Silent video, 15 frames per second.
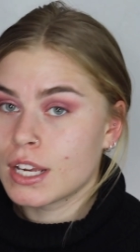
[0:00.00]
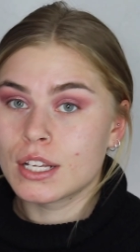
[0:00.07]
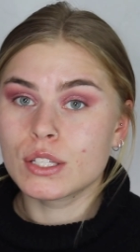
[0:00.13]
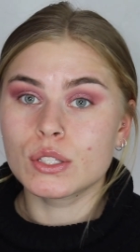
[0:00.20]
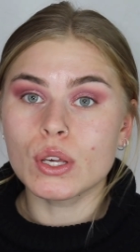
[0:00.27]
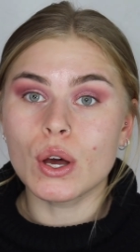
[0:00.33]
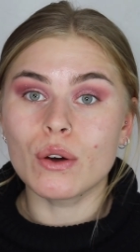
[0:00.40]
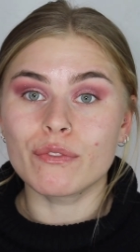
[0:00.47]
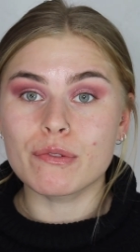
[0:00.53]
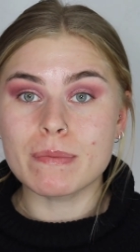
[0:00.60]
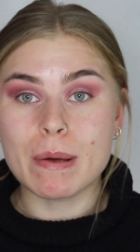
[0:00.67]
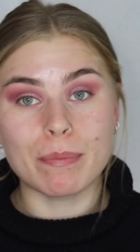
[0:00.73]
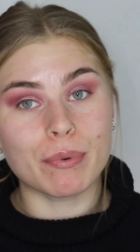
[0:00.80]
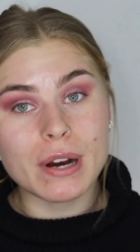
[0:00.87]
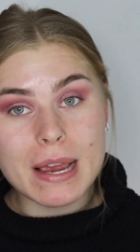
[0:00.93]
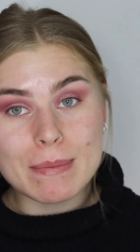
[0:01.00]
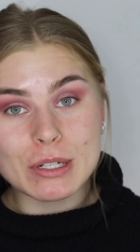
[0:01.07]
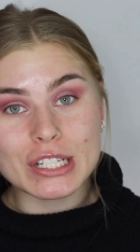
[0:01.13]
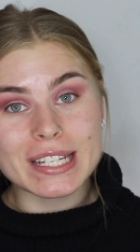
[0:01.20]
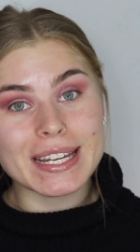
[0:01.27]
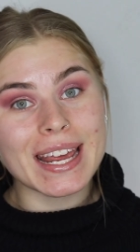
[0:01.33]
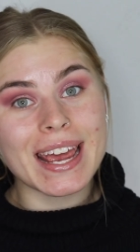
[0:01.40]
So for my primer
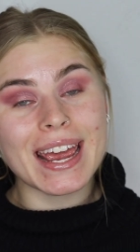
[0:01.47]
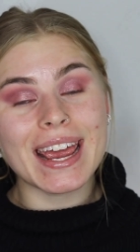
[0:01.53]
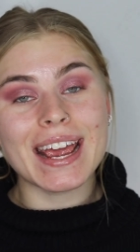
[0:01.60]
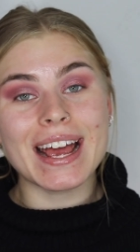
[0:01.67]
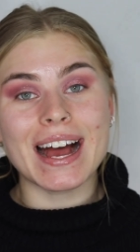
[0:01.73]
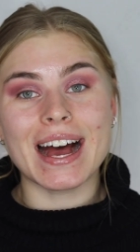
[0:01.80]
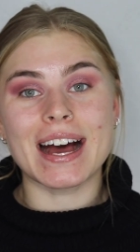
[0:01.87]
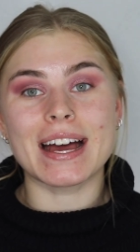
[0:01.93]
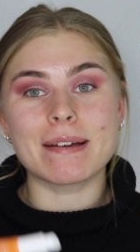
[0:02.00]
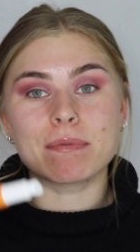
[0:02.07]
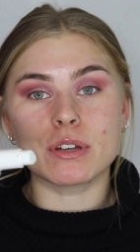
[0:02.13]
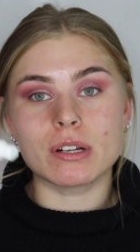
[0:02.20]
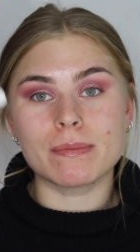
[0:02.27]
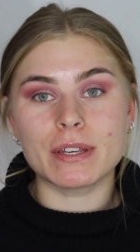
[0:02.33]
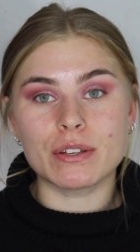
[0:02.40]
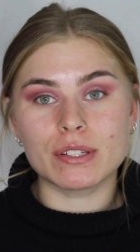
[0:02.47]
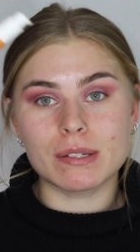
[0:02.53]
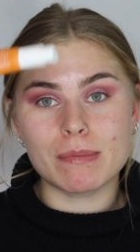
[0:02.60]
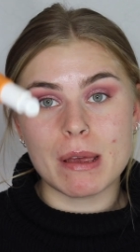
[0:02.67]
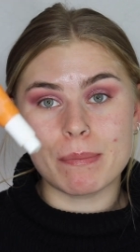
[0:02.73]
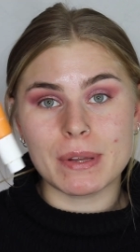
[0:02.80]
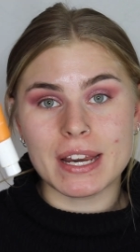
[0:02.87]
today, I'm gonna be using
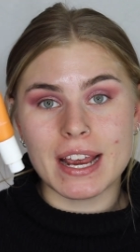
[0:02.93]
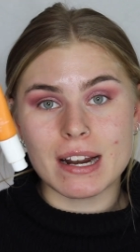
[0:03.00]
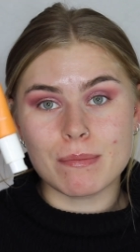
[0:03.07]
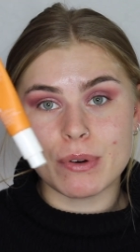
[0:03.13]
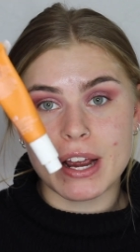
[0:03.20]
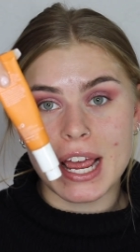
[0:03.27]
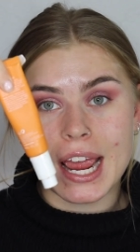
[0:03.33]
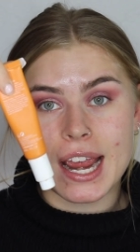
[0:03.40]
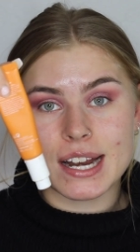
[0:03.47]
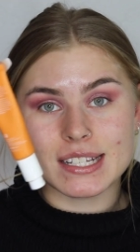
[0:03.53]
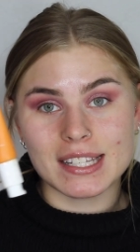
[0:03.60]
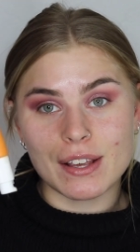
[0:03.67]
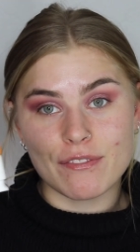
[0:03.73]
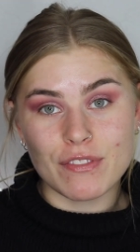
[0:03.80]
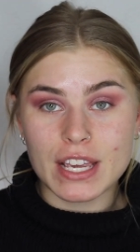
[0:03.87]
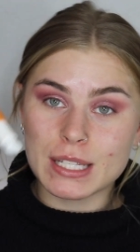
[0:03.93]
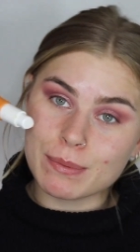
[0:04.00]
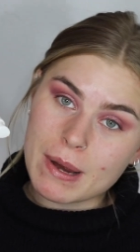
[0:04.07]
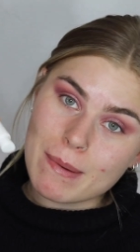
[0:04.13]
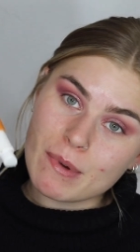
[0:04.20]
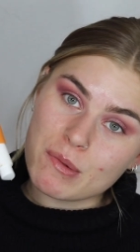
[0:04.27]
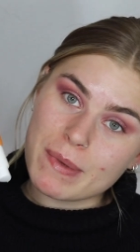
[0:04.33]
my Banana Bright Face
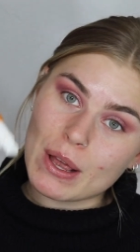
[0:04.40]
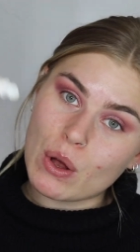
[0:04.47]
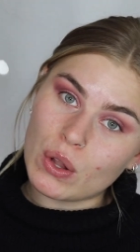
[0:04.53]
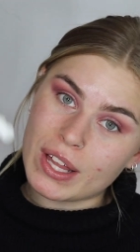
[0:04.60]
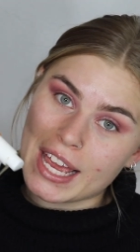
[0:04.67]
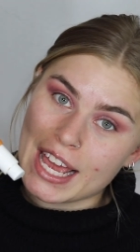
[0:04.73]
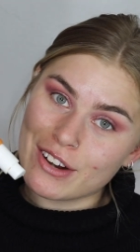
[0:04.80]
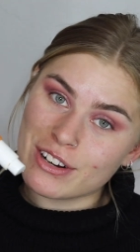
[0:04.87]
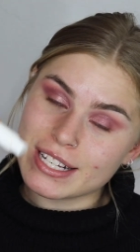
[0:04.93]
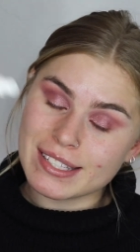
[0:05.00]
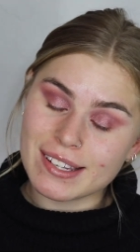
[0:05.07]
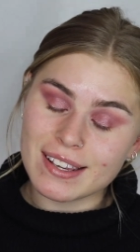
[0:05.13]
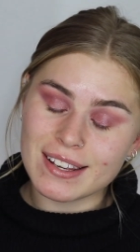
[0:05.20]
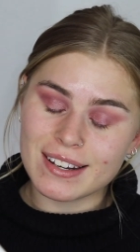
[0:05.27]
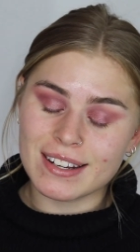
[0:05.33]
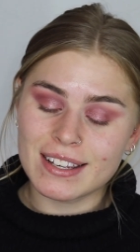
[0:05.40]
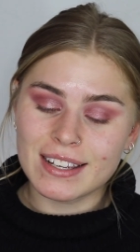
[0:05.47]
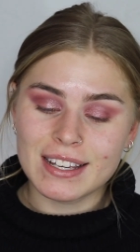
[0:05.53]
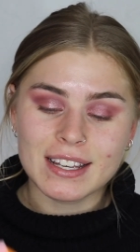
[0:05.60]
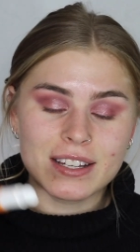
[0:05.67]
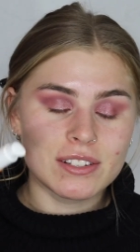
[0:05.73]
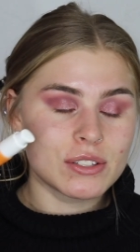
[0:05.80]
Primer by
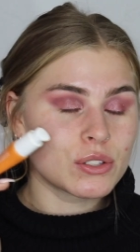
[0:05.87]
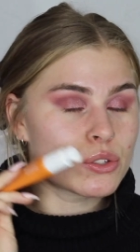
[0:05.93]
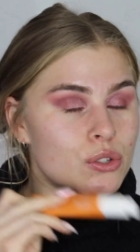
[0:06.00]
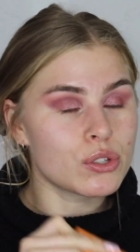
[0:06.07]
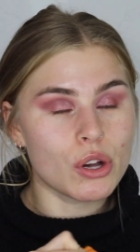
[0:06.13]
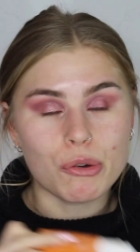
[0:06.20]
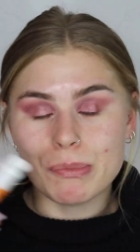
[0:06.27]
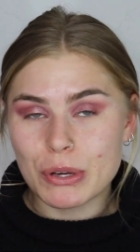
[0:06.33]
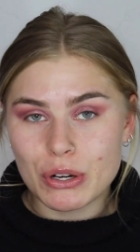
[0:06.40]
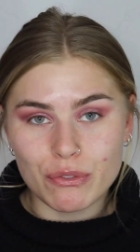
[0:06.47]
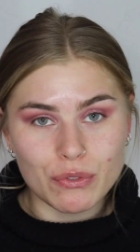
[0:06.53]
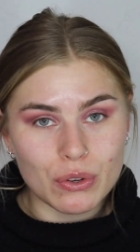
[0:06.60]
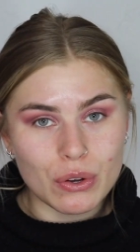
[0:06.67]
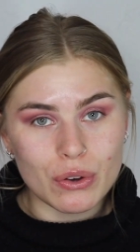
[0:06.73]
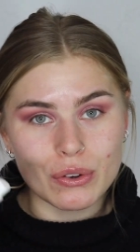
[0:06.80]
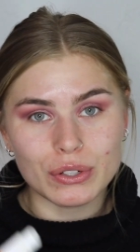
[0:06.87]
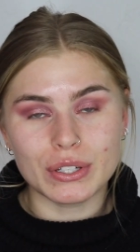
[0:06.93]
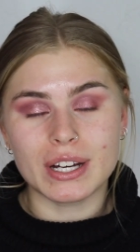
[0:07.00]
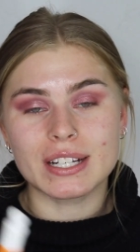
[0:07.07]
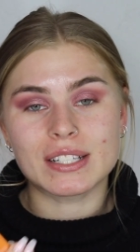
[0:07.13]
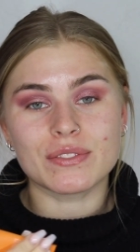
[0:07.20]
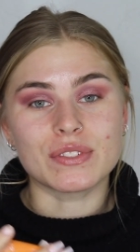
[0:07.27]
OLEHENRIKSON. So beautiful. You
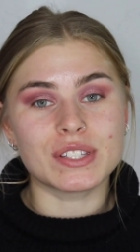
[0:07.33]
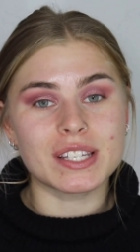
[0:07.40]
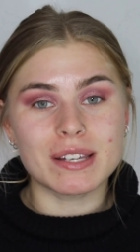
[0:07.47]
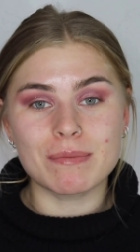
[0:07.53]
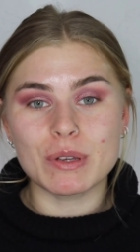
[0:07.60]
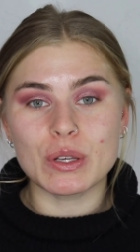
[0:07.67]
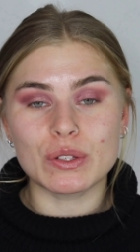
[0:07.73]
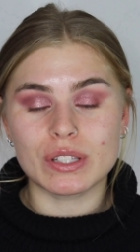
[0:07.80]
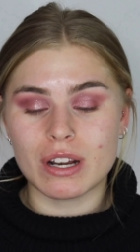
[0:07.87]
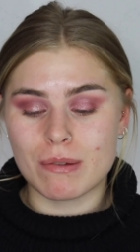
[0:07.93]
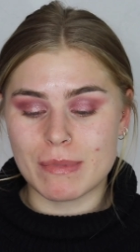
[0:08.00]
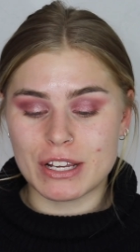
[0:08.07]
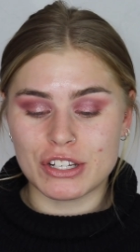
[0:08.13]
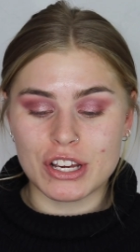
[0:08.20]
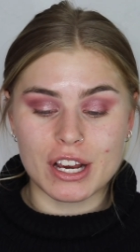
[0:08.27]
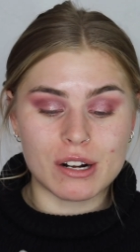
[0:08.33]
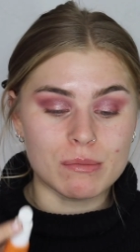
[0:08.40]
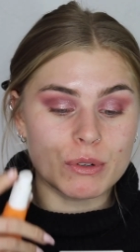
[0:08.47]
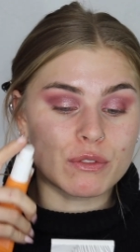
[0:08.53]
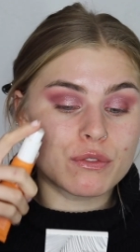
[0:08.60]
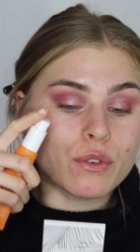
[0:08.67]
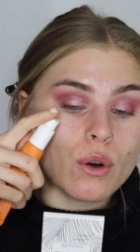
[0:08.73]
guys have seen me use it on my channel
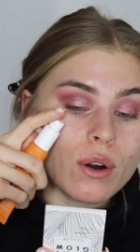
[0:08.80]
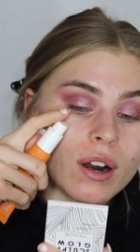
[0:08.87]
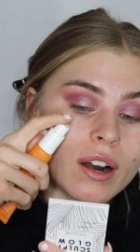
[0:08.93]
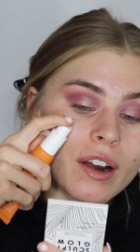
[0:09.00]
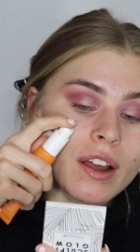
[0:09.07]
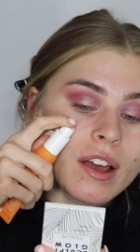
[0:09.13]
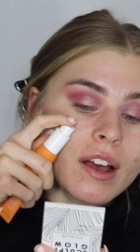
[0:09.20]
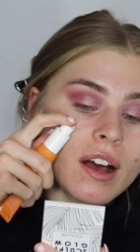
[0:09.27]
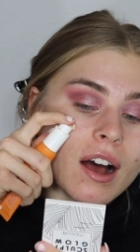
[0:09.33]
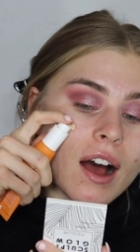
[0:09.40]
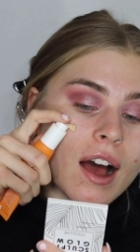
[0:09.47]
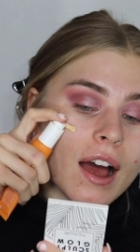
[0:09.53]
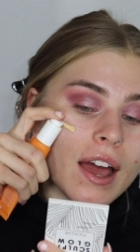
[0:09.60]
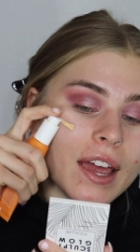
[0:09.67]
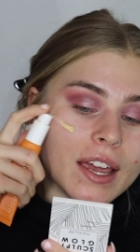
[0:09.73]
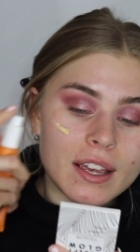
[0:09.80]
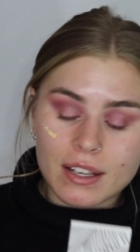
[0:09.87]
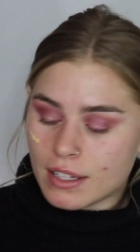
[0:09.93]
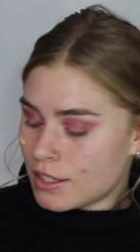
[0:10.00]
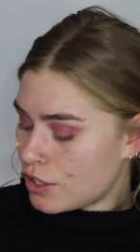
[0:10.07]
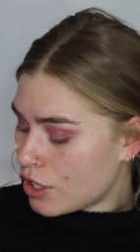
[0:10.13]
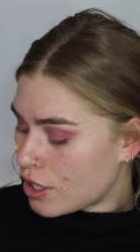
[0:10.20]
before.
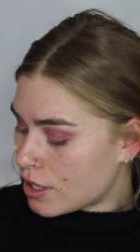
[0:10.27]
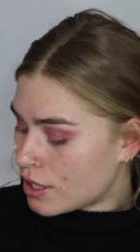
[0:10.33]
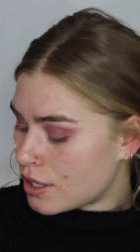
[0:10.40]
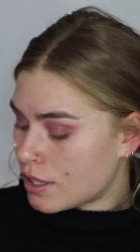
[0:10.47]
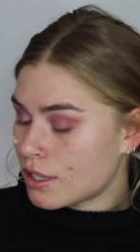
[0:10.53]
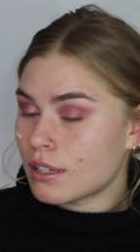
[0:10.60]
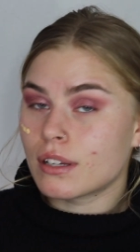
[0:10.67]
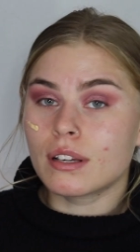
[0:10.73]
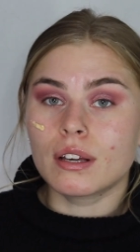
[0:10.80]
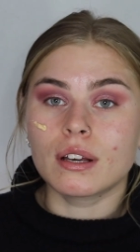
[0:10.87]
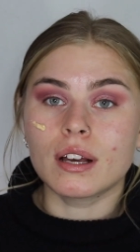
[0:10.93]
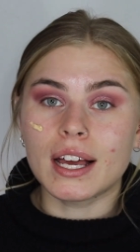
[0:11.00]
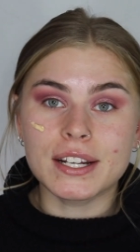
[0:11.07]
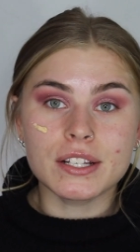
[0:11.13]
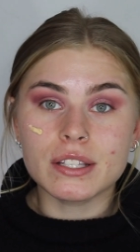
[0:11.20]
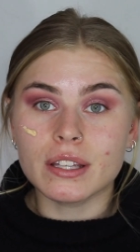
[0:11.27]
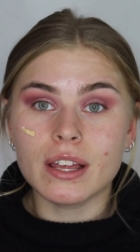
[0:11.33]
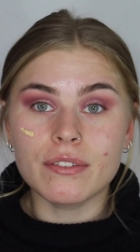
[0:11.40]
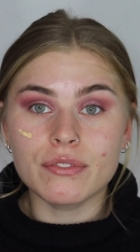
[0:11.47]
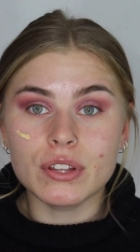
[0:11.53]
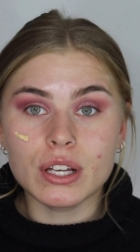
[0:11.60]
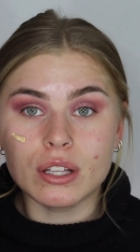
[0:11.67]
I just
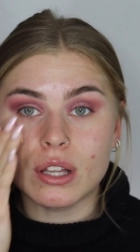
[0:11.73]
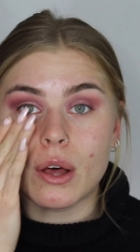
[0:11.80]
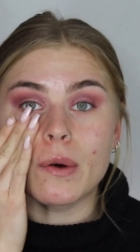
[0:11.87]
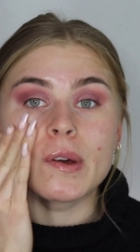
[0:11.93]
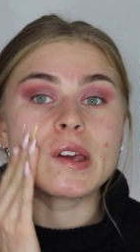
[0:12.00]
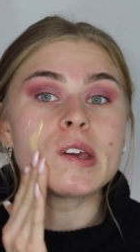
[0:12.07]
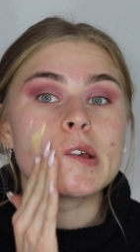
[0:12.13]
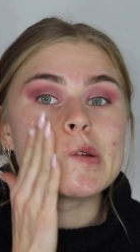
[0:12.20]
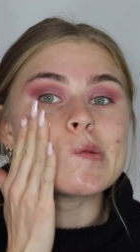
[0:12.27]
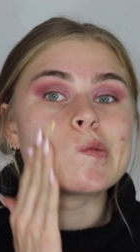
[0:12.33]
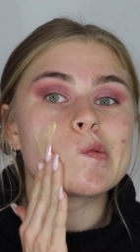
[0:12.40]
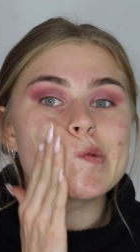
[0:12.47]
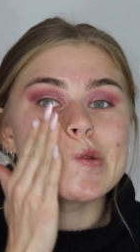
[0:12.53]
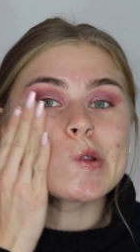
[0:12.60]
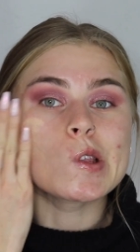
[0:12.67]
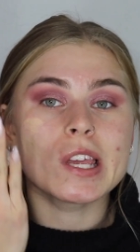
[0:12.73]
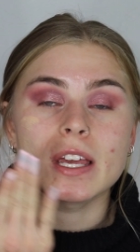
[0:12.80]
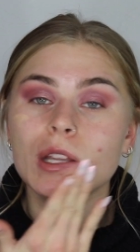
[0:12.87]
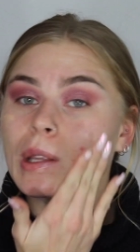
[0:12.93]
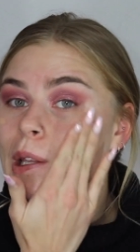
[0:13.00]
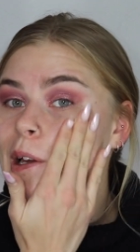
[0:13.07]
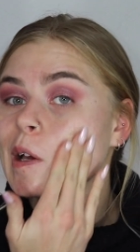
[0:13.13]
love the glowy
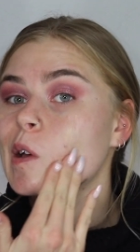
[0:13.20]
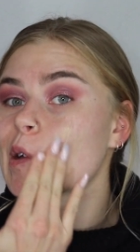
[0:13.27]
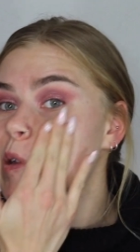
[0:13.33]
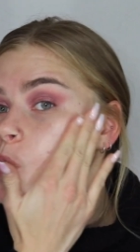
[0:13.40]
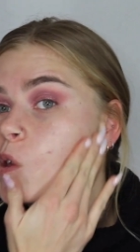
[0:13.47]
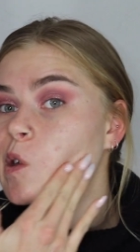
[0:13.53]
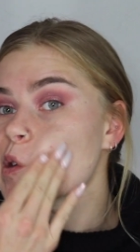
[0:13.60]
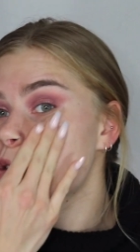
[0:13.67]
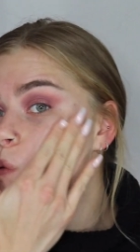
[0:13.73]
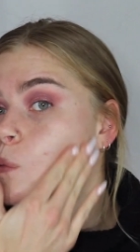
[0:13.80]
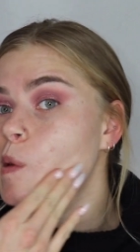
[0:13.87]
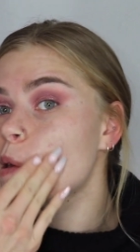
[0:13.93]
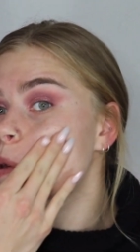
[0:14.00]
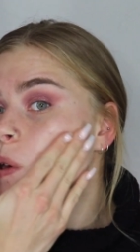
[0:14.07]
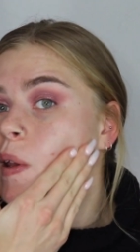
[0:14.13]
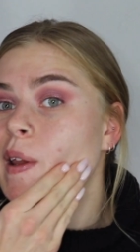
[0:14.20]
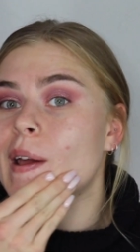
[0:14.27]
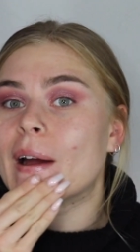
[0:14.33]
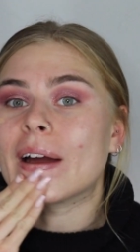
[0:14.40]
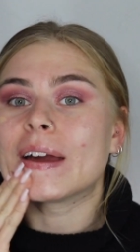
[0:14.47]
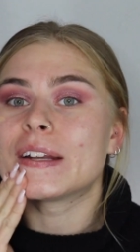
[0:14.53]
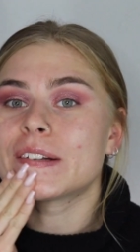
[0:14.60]
skin look it gives me, and
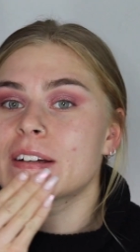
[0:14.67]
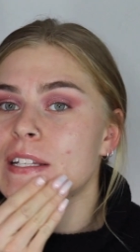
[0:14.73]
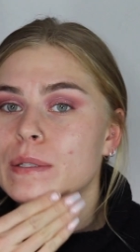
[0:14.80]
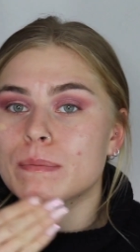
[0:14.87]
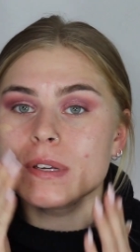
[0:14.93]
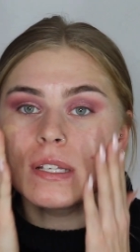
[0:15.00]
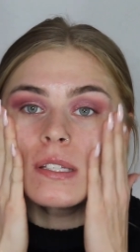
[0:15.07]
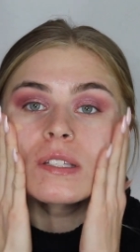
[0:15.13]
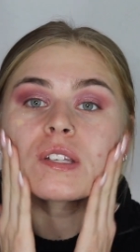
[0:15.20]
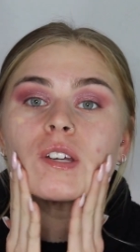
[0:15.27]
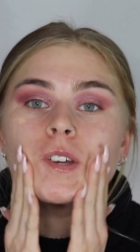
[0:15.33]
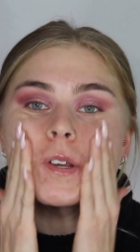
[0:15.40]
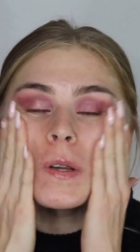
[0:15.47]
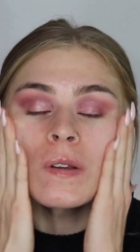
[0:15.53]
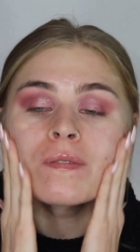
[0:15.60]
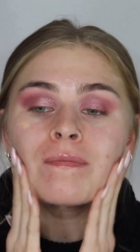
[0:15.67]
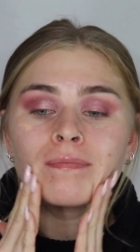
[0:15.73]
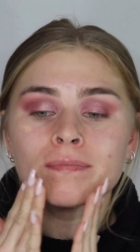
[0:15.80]
it hydrates my skin.